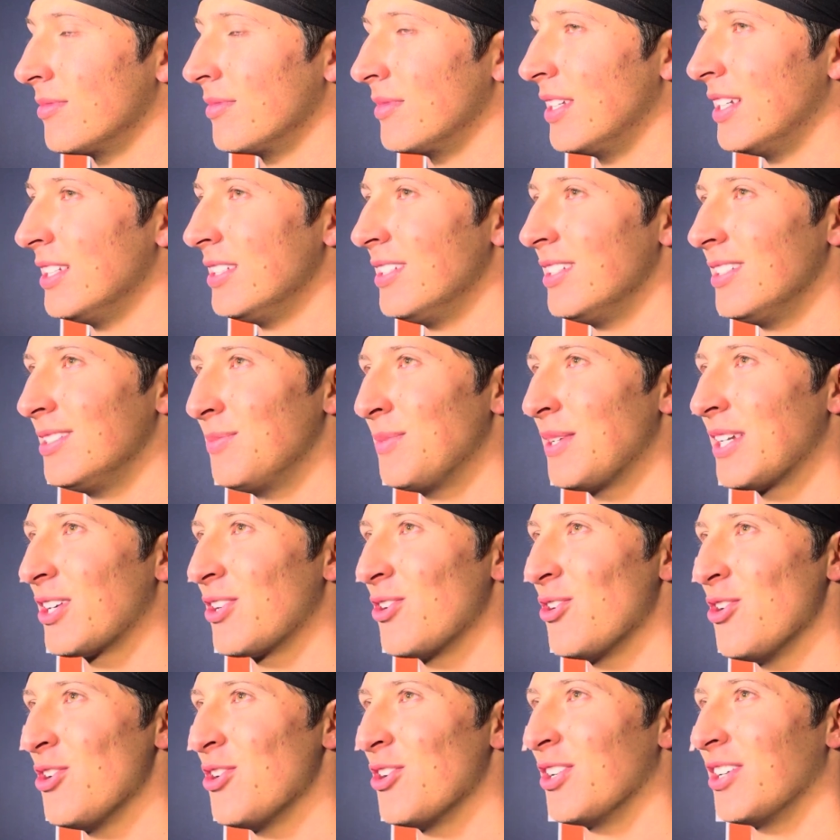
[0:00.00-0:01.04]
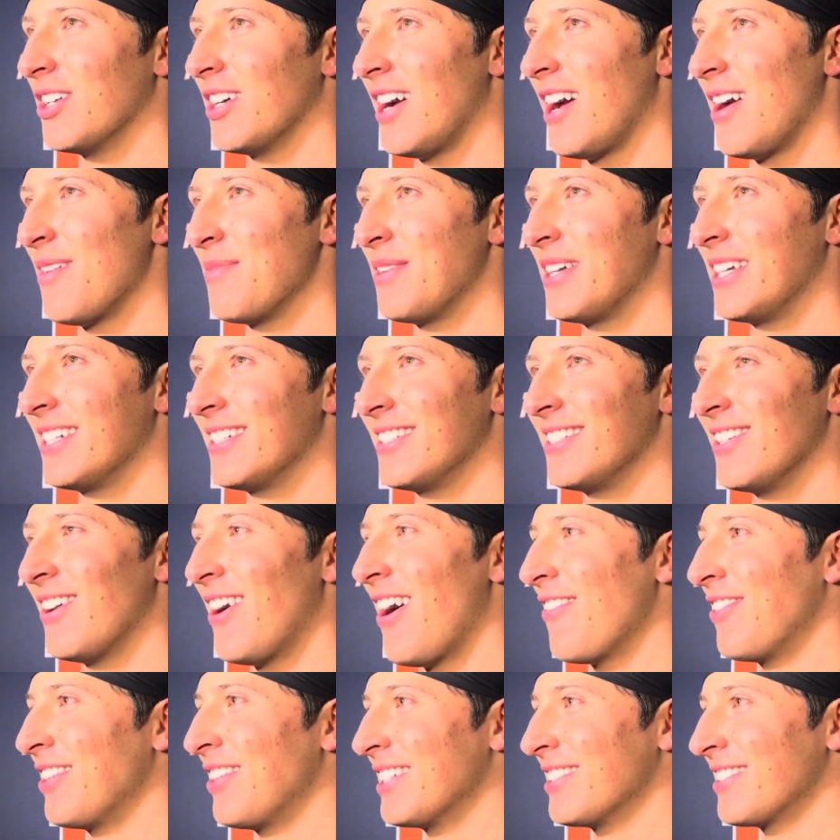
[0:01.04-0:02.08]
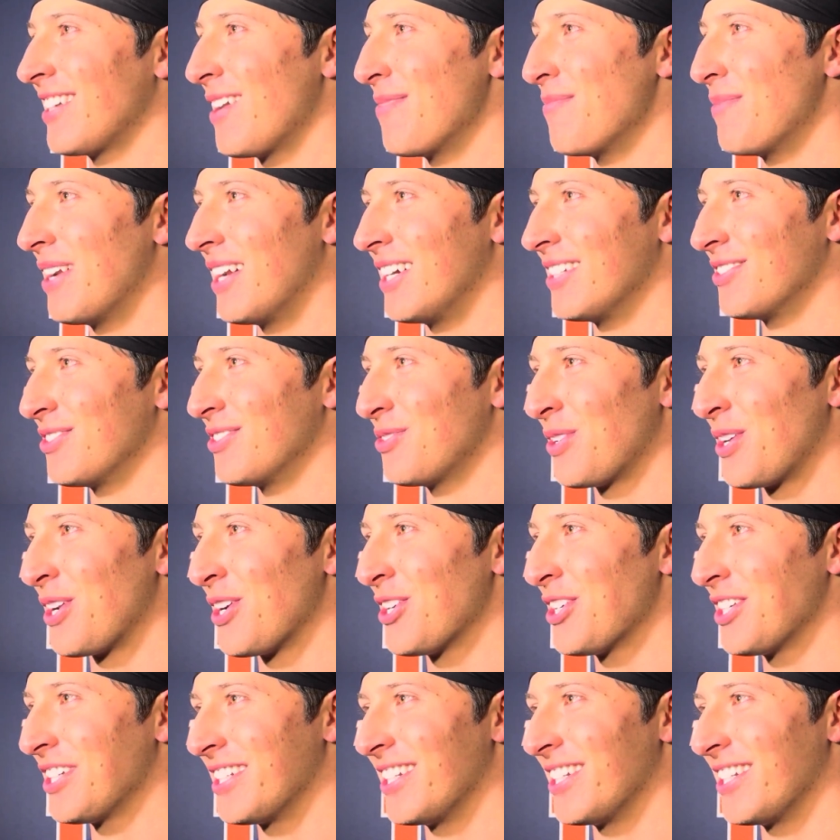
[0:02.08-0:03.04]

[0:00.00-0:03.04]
It's been cool. I mean, you know, everything's kind of been on Twitter.